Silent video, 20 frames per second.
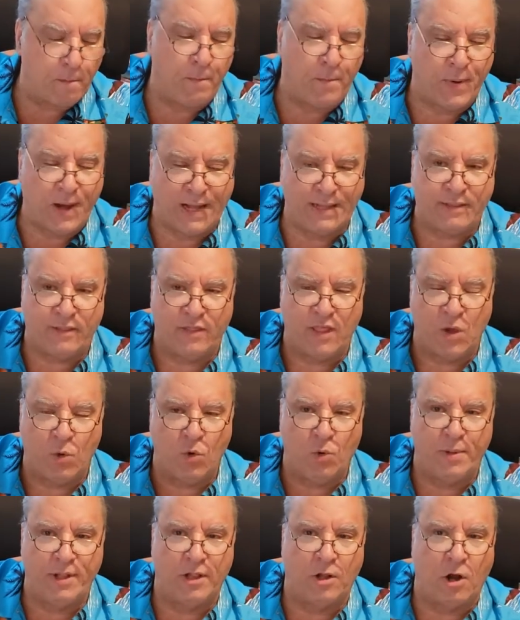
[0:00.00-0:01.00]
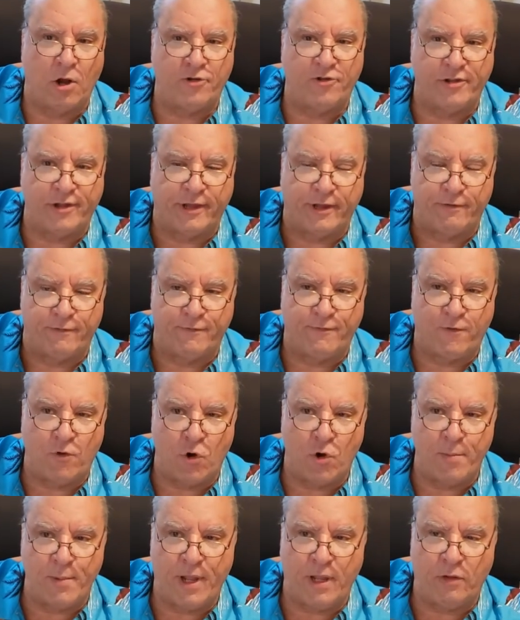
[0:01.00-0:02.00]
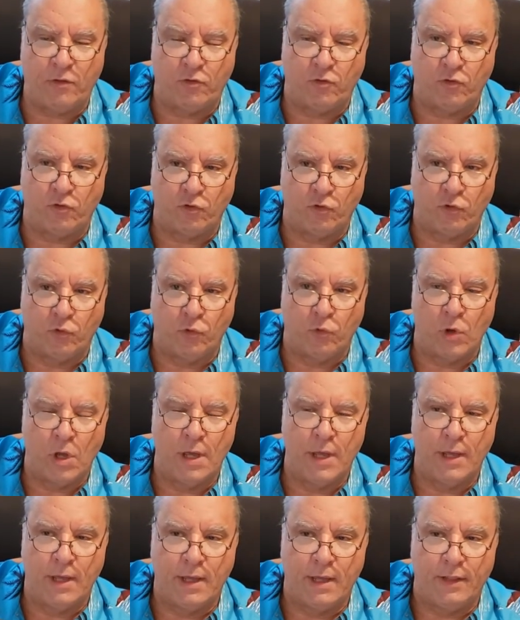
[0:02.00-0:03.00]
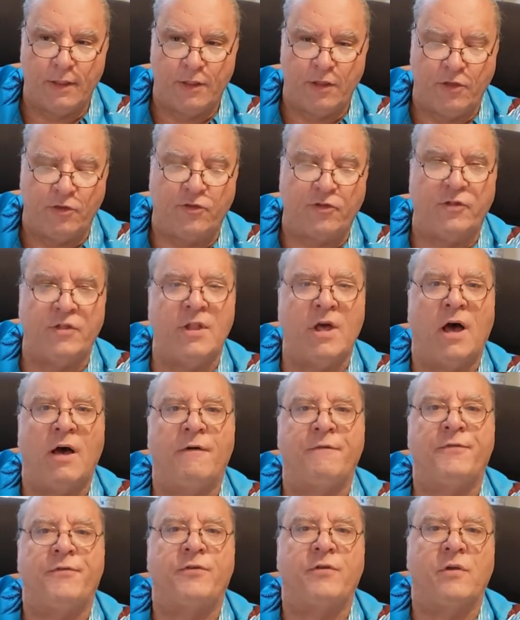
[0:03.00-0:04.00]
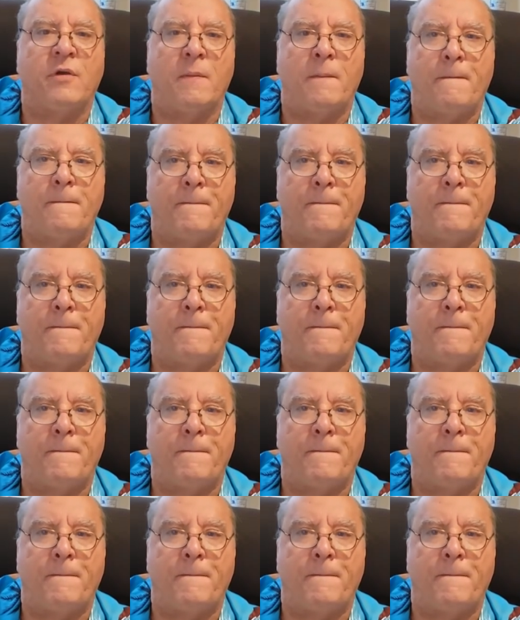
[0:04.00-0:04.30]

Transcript: But they will be largely conforming to the snuffs,